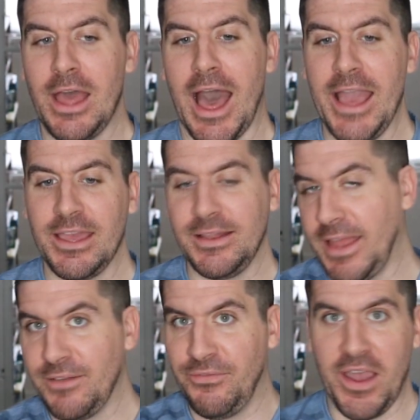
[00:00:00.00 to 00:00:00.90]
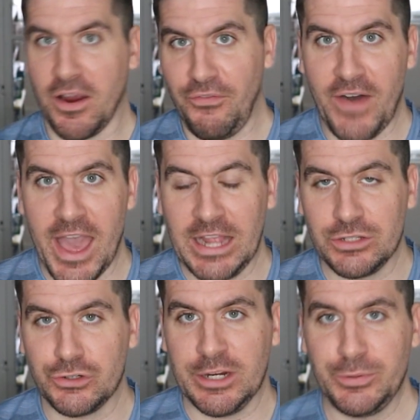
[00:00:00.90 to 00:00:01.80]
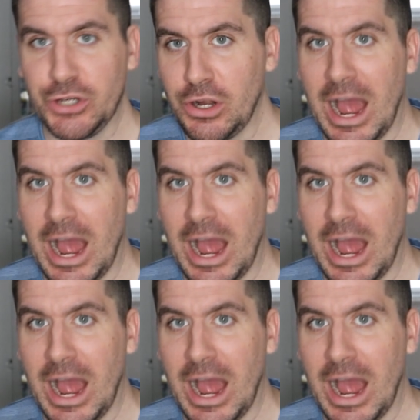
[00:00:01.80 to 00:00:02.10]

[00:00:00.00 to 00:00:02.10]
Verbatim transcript: I can like verify in scripture.